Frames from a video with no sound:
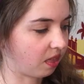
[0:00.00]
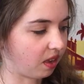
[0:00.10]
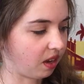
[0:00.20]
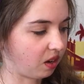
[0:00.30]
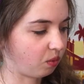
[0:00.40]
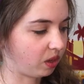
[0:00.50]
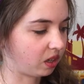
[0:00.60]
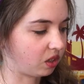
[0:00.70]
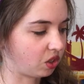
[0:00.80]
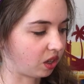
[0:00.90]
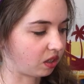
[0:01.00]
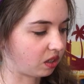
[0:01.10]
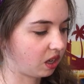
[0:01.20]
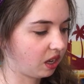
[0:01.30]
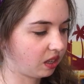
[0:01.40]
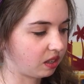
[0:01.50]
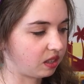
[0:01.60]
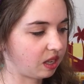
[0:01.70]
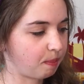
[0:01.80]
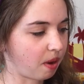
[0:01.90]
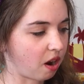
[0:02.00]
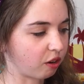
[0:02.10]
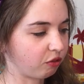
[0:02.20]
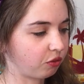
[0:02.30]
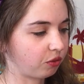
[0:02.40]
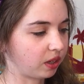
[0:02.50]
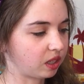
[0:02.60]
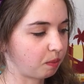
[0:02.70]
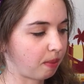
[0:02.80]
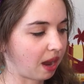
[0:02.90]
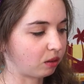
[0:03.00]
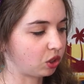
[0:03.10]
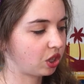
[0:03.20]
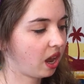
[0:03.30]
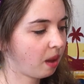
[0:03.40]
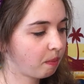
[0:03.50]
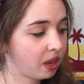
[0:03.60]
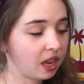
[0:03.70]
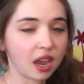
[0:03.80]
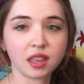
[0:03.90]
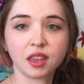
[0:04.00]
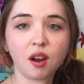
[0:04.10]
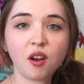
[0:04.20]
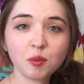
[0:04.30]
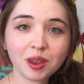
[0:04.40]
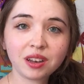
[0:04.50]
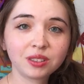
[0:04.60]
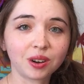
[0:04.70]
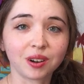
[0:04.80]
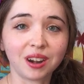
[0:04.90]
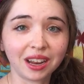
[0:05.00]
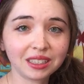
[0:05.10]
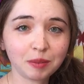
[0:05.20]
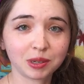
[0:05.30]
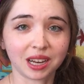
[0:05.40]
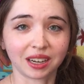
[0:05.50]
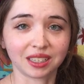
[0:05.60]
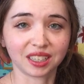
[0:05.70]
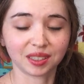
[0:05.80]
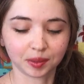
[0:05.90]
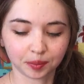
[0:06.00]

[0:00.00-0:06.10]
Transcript: Then we can just zip our front pouch up, and then all the pins are nicely protected.